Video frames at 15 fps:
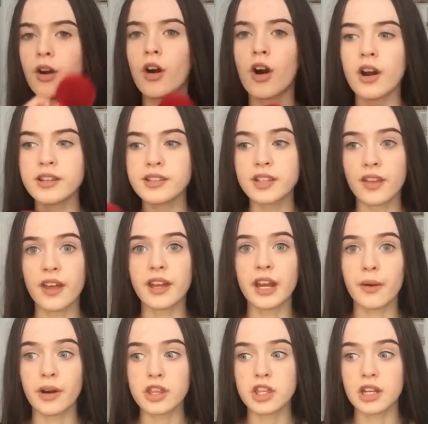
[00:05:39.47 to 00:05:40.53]
I'll insert that
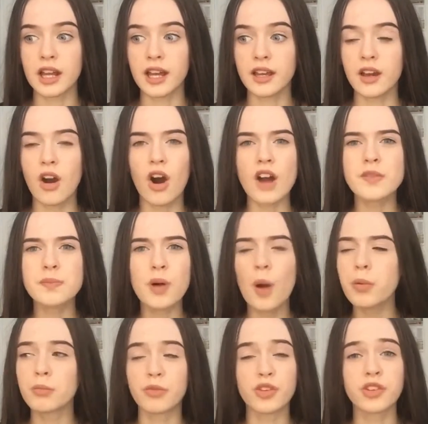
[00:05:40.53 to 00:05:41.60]
now, actually. I have a
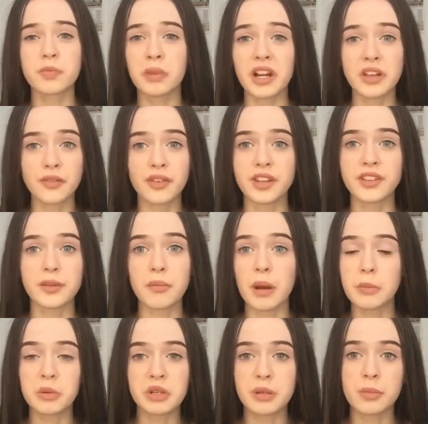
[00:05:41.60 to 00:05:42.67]
problem with spraying things in my
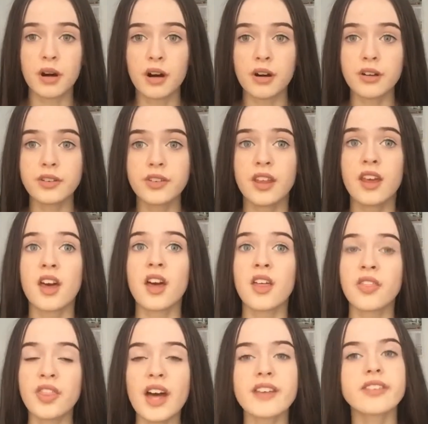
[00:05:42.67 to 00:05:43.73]
body parts.
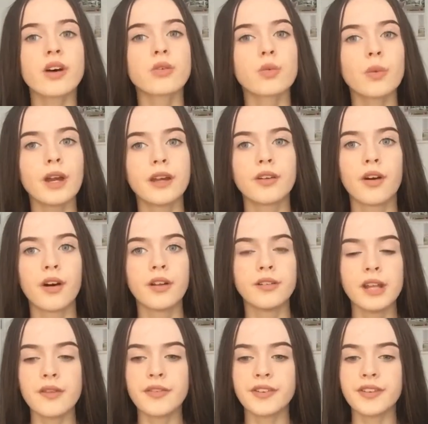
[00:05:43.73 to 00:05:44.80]
That sounds weird.
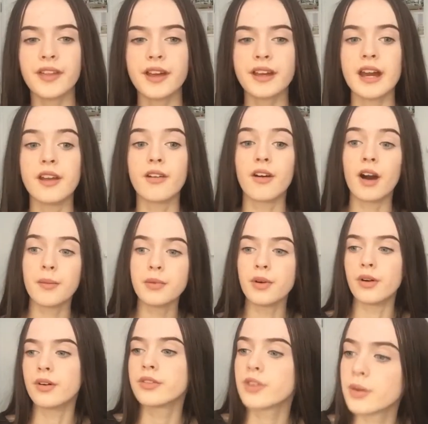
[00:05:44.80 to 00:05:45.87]
Never say that again. I'm
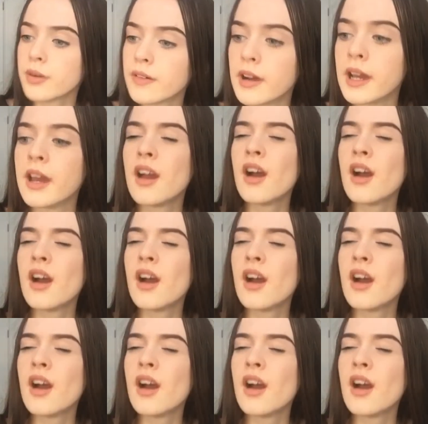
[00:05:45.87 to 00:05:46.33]
not. Don't worry.